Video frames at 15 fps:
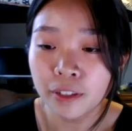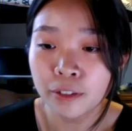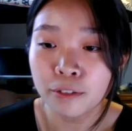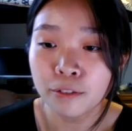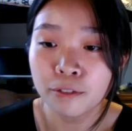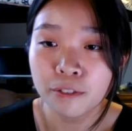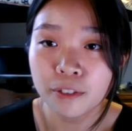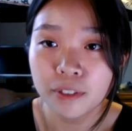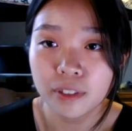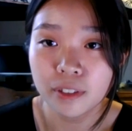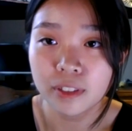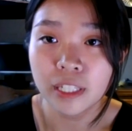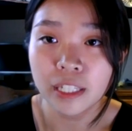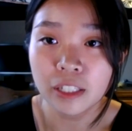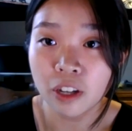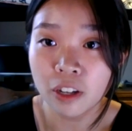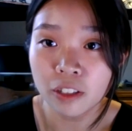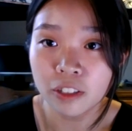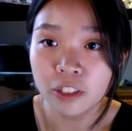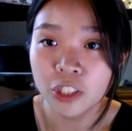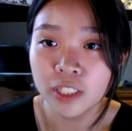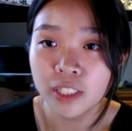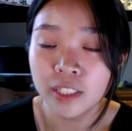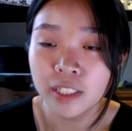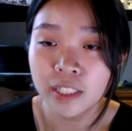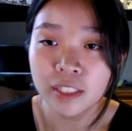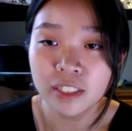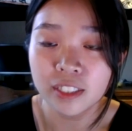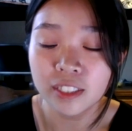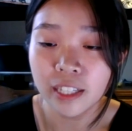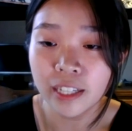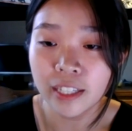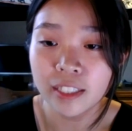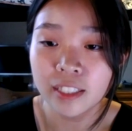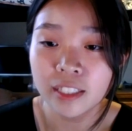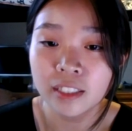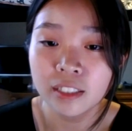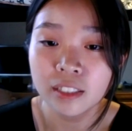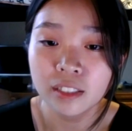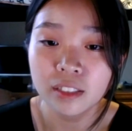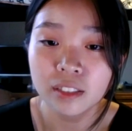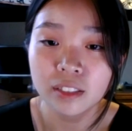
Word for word: of technology in society.